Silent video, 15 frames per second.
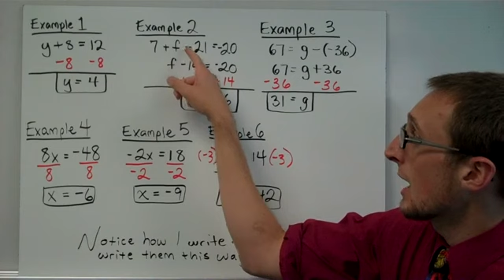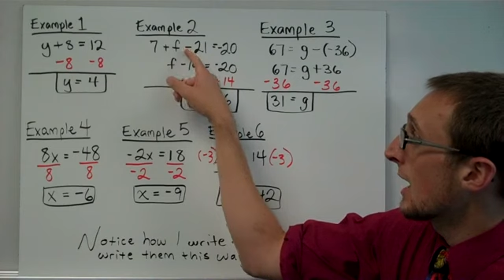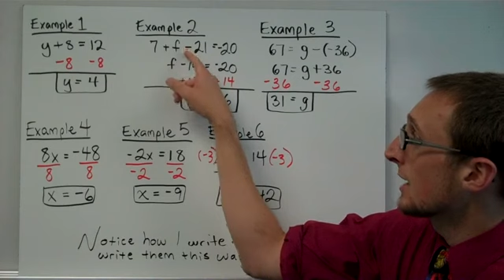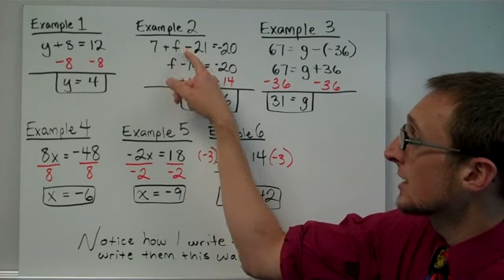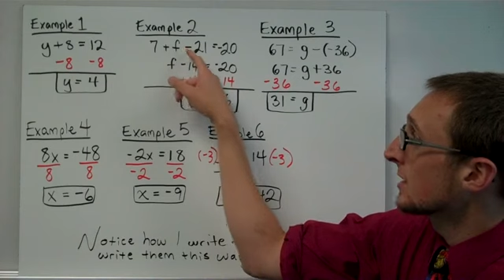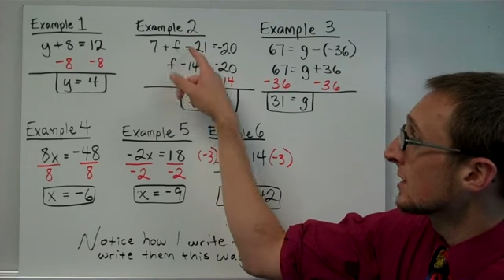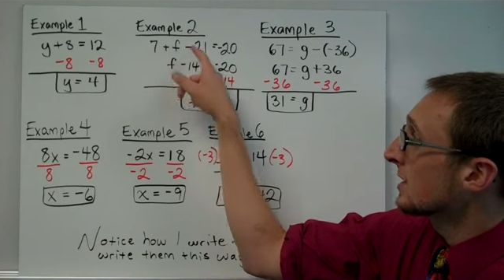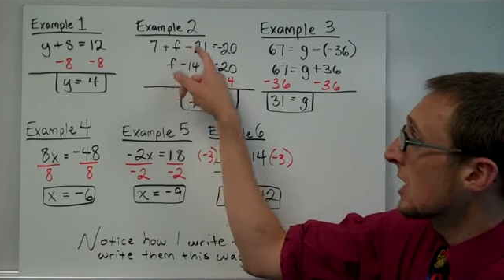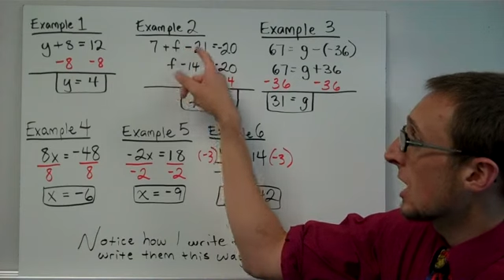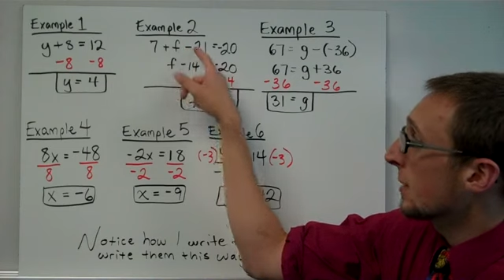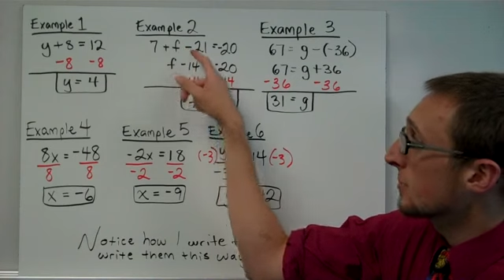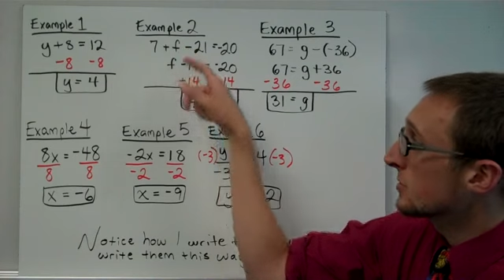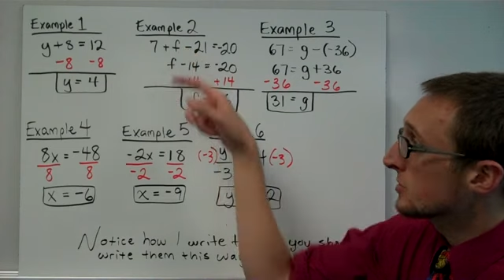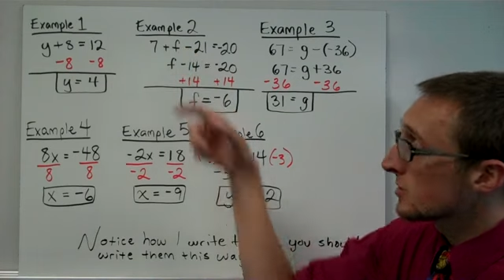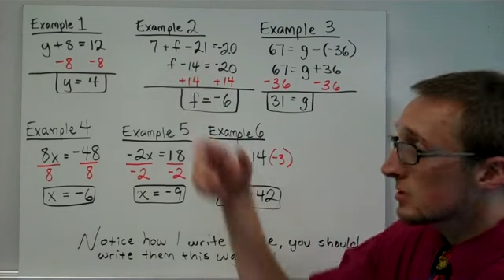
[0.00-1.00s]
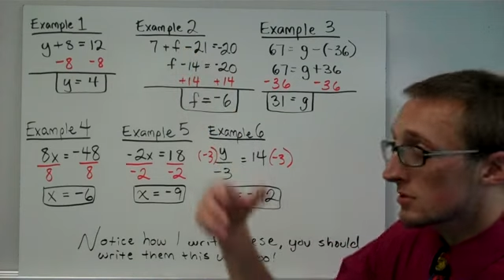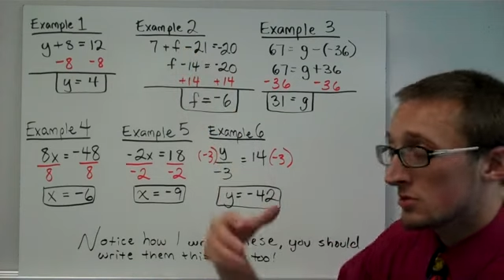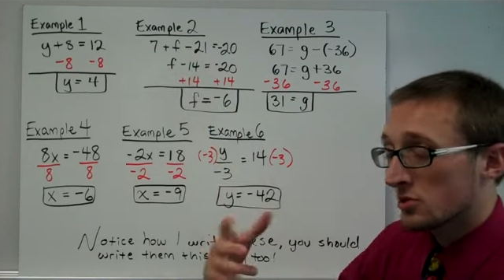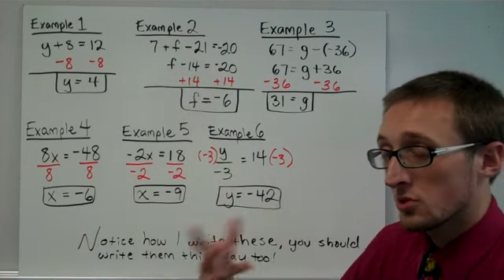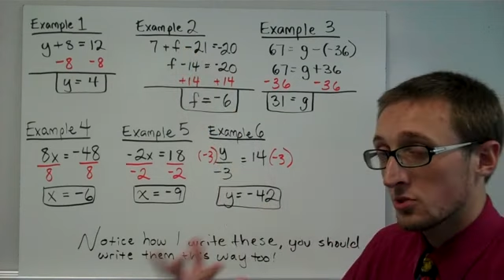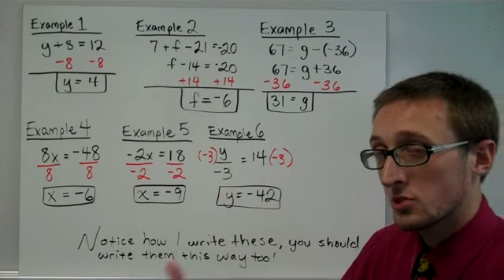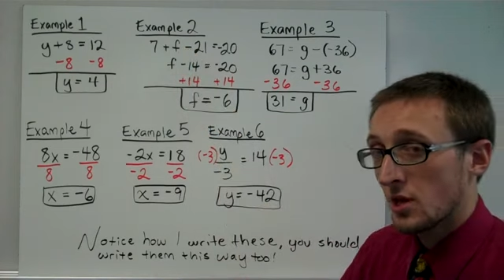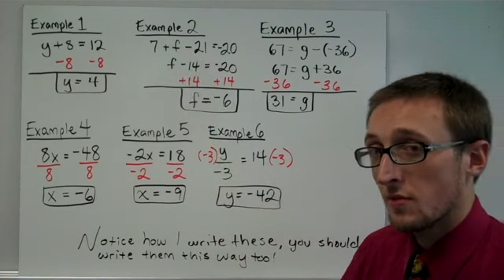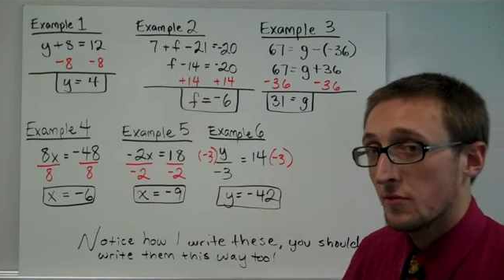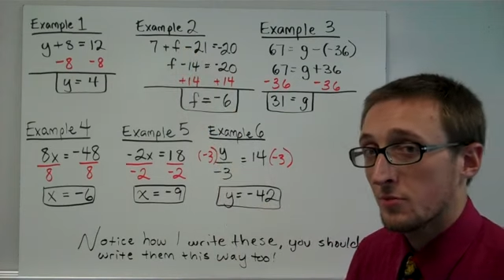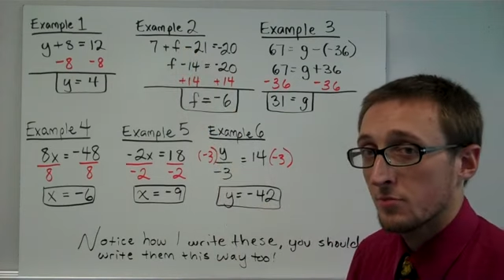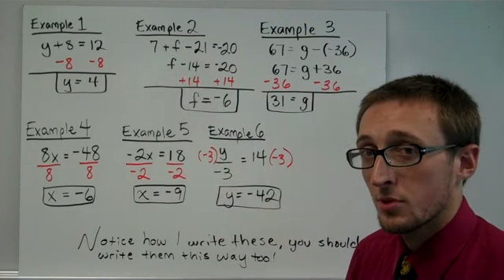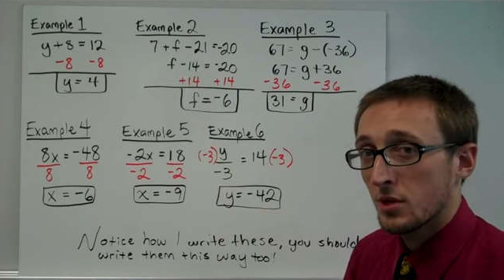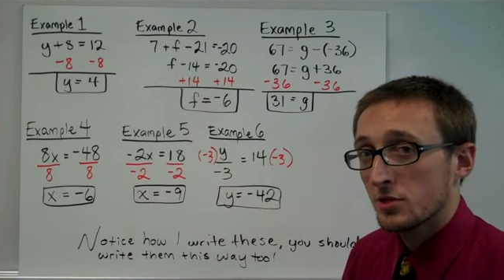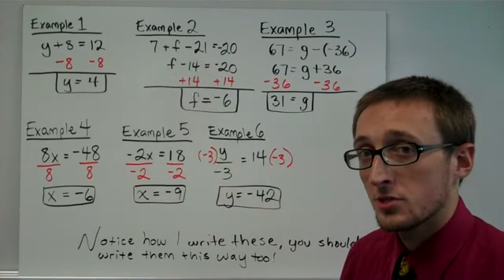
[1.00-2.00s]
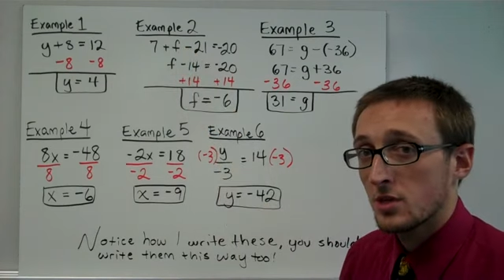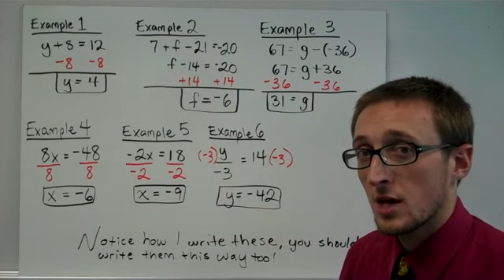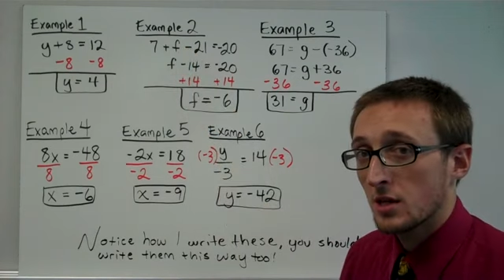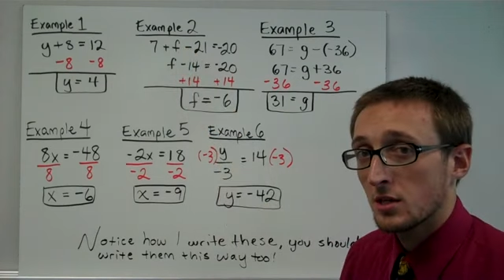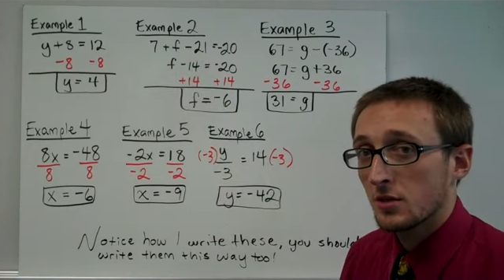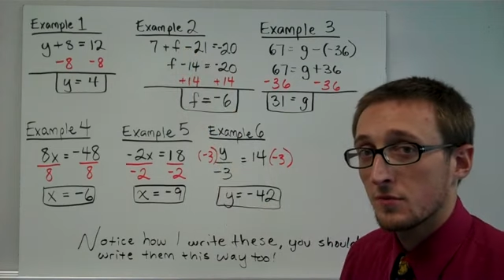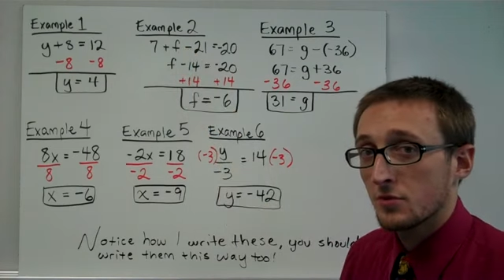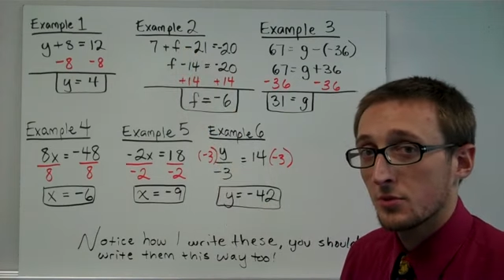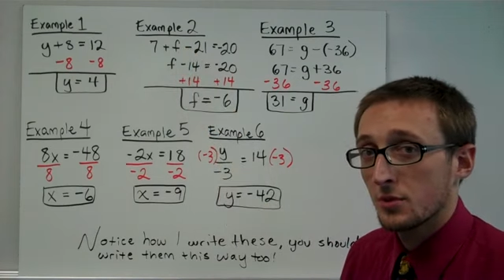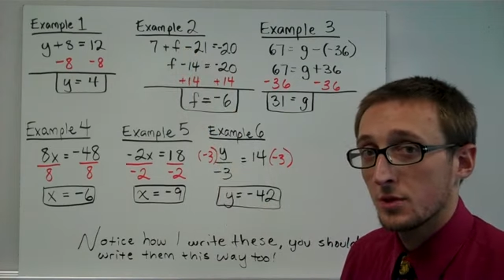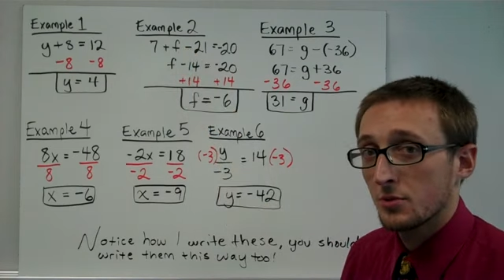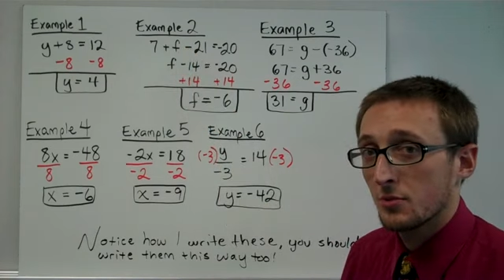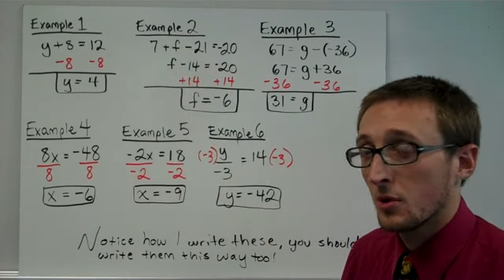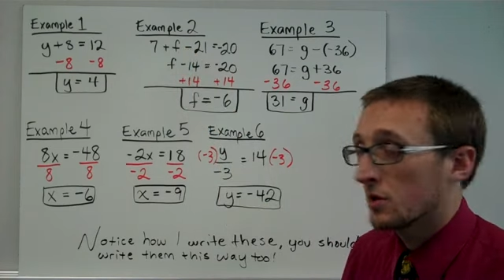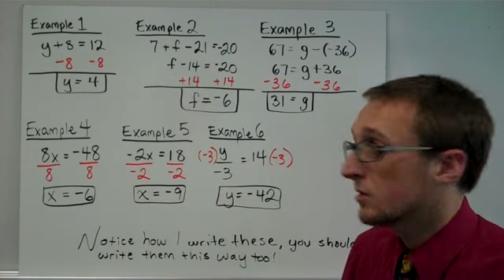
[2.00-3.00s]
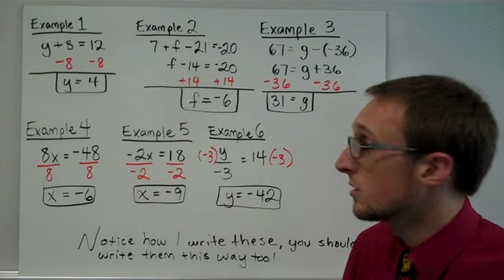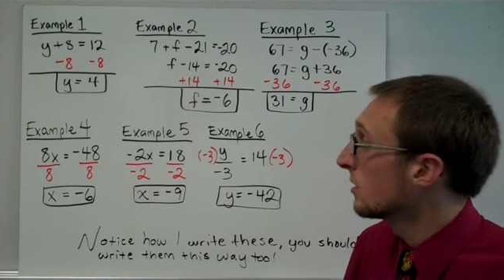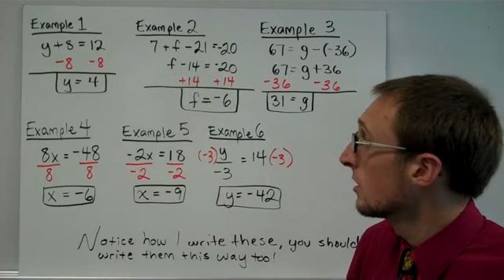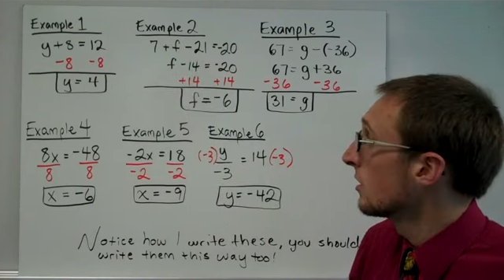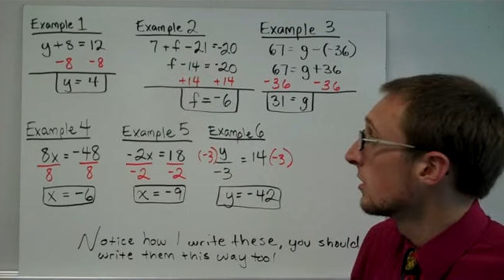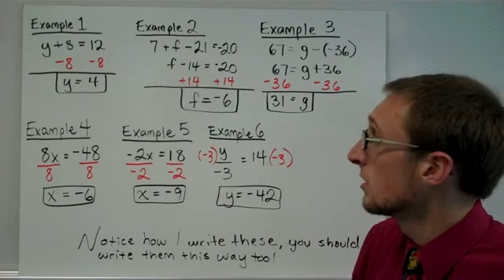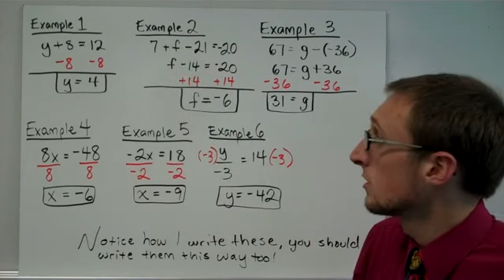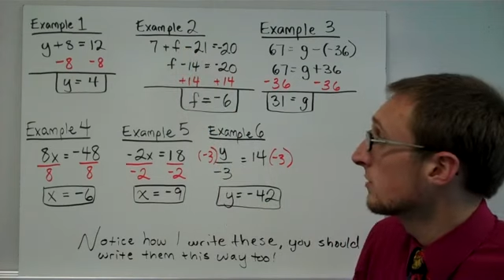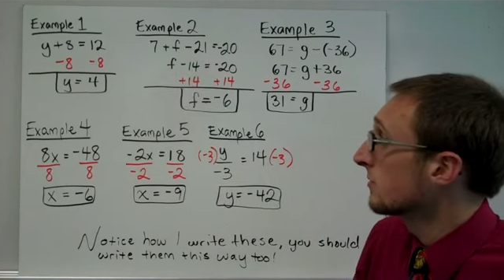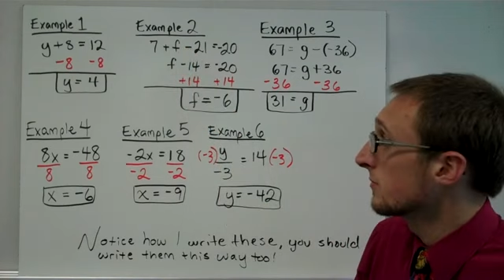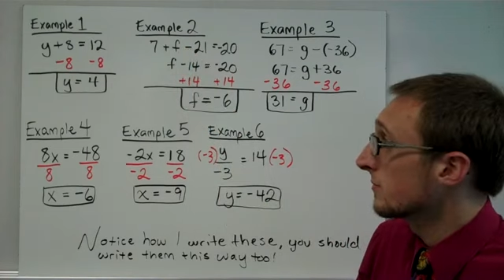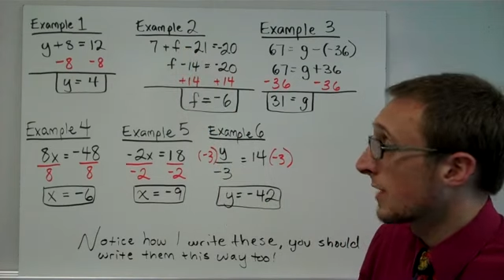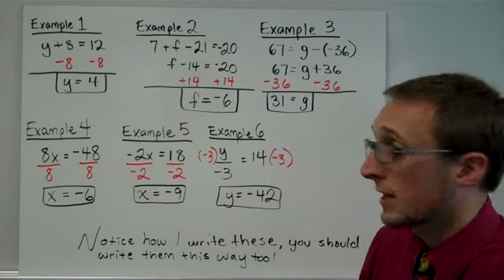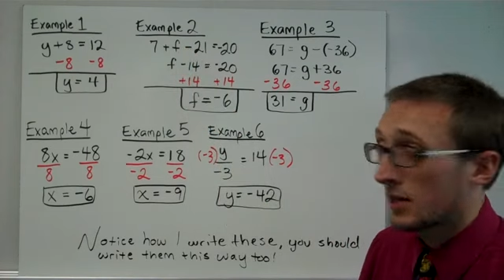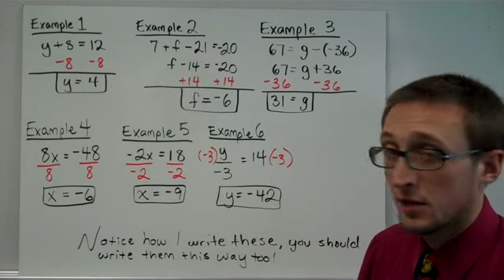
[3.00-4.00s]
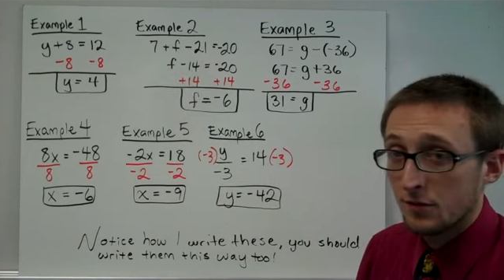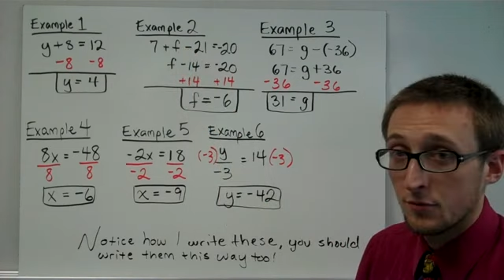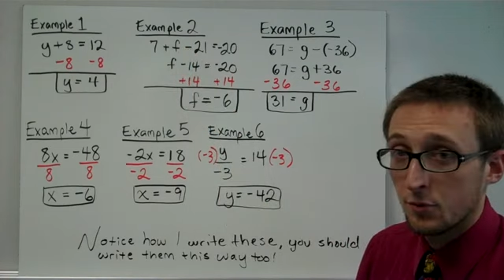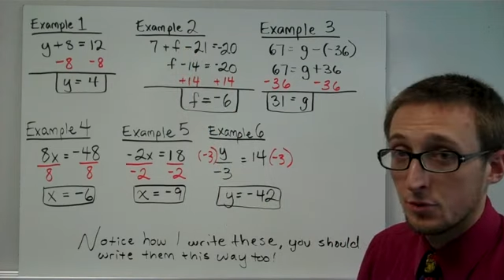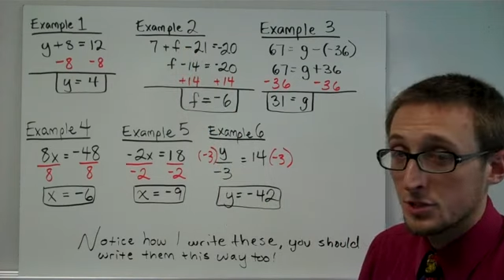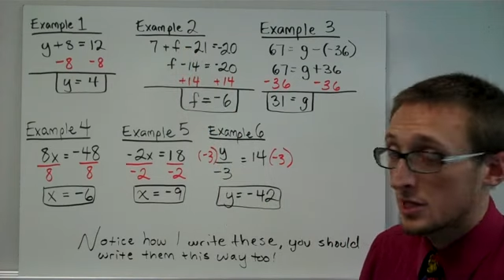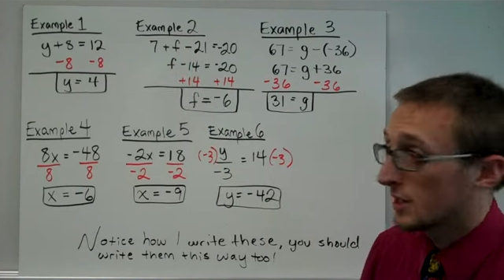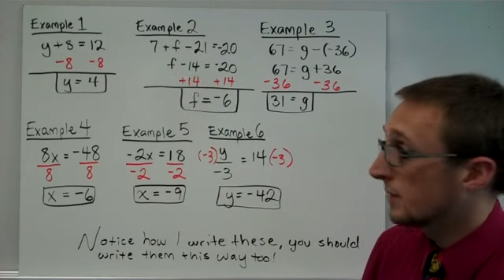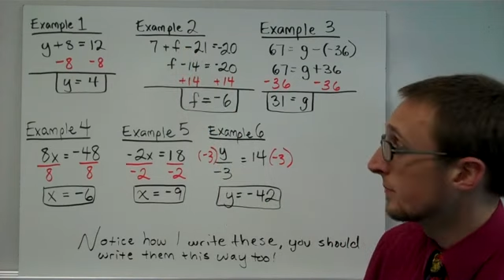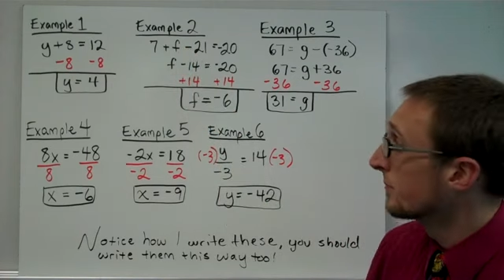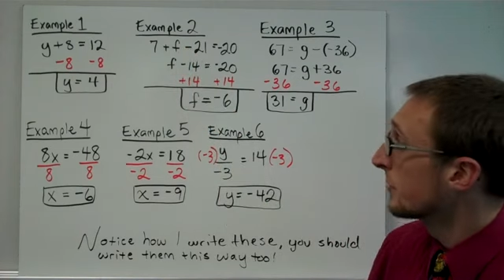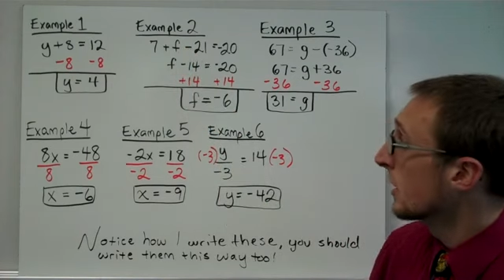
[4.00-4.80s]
adding the opposite, so 7 plus negative 21 is negative 14.